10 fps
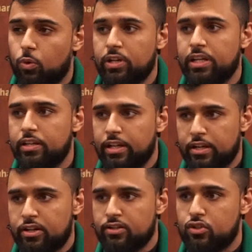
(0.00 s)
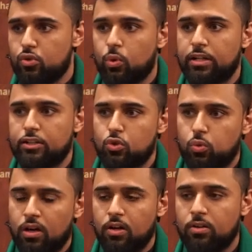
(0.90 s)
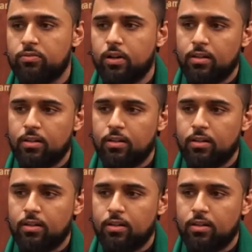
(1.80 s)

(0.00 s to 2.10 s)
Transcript: 40 years, you work 12,